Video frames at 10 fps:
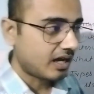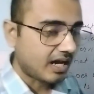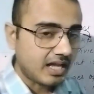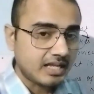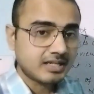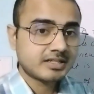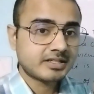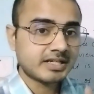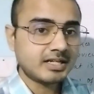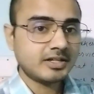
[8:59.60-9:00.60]
I'll
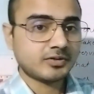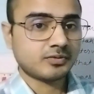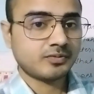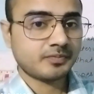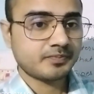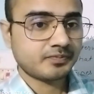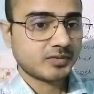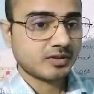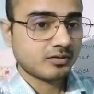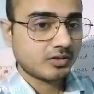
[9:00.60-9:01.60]
tell you
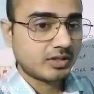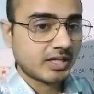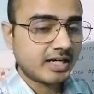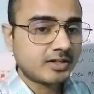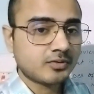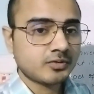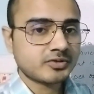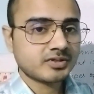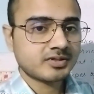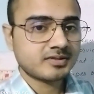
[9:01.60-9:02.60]
that
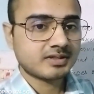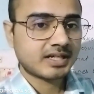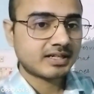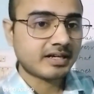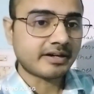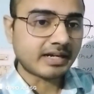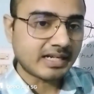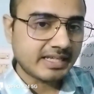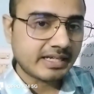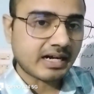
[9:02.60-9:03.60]
questions that are really